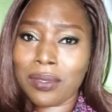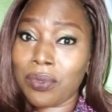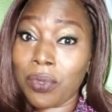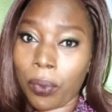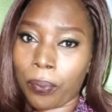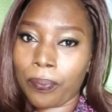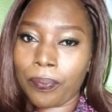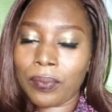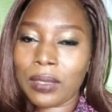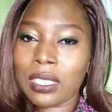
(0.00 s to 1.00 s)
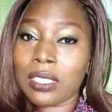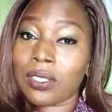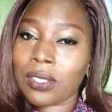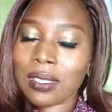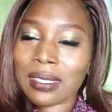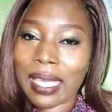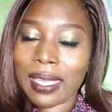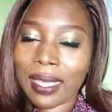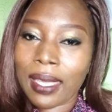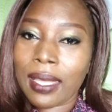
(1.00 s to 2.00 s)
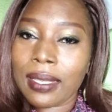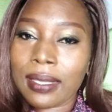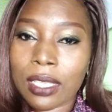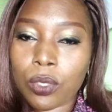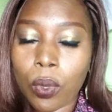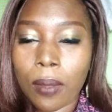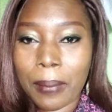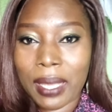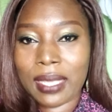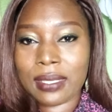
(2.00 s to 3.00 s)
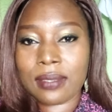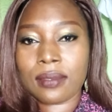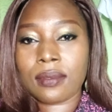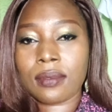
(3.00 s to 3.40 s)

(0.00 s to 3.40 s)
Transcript: No. Just like network marketing